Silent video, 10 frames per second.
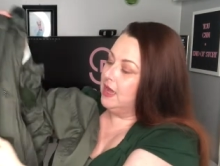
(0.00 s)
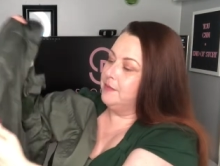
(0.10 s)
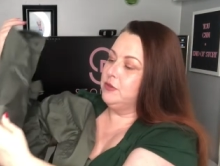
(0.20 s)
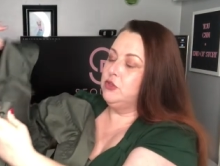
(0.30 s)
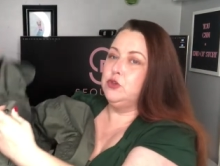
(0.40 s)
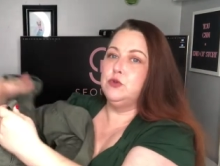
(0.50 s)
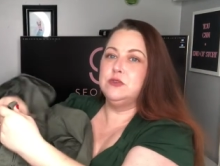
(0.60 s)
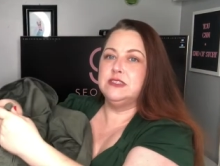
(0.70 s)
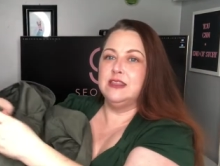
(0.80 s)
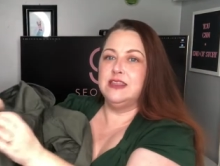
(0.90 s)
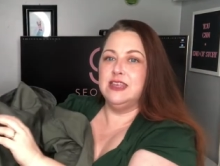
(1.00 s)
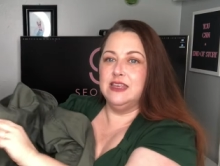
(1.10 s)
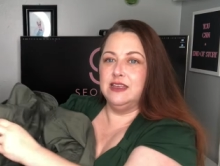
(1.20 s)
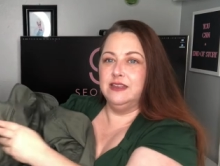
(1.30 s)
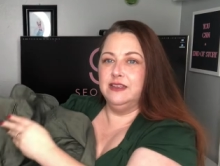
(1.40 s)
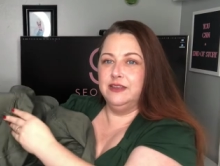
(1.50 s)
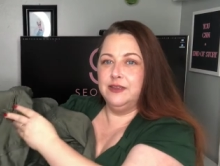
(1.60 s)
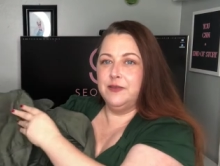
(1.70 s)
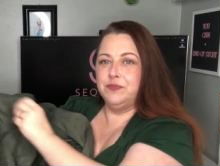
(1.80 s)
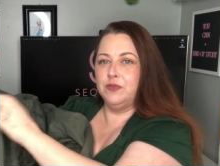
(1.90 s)
Use the
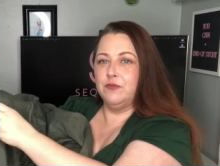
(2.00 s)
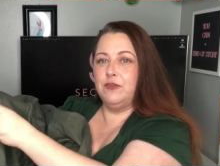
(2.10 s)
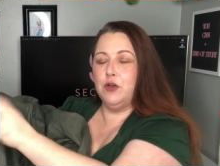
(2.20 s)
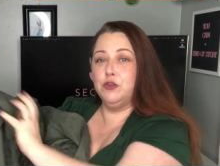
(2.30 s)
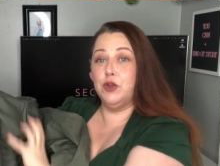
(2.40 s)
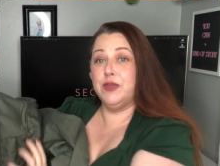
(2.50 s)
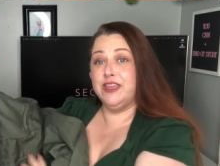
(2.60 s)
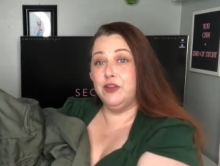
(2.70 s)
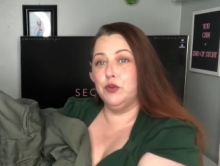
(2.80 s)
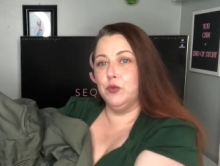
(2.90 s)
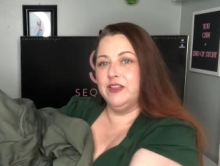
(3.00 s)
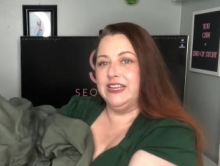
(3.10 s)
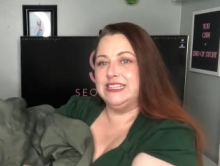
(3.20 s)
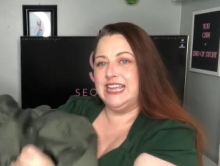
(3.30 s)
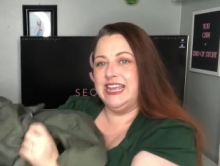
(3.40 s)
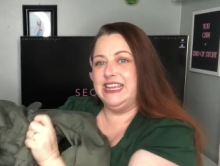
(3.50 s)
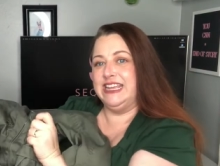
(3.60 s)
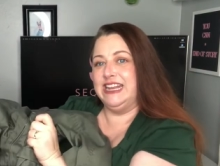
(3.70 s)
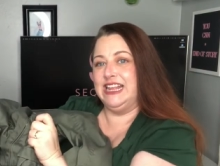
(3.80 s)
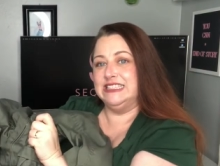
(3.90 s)
Velcro here to really take
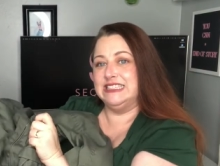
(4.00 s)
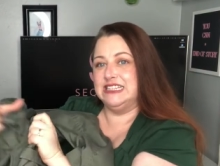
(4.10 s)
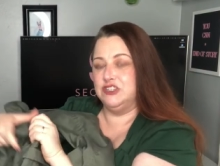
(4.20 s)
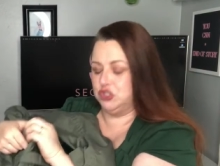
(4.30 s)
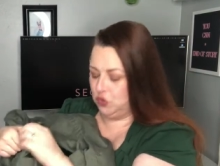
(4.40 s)
in and cinch the